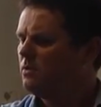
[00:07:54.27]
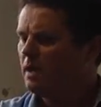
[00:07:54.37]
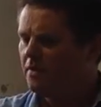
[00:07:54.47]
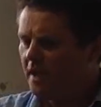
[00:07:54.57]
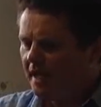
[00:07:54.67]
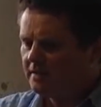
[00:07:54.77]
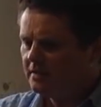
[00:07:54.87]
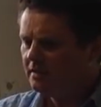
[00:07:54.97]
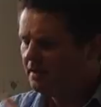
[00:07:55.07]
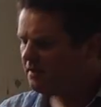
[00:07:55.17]
Where that
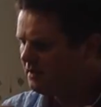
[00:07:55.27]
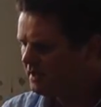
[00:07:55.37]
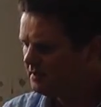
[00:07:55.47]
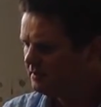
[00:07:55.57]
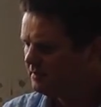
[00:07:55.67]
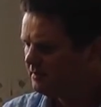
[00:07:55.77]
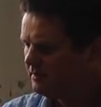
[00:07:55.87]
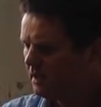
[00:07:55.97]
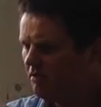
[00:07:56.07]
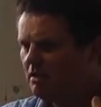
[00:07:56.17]
and this
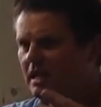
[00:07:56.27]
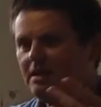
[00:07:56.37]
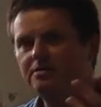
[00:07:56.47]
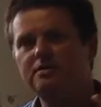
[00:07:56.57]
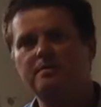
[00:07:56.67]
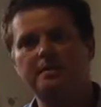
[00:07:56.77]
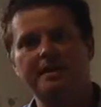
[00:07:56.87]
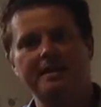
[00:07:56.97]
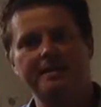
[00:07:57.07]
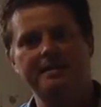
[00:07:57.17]
are allowed to
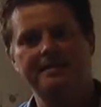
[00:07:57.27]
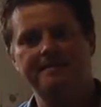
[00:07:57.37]
be.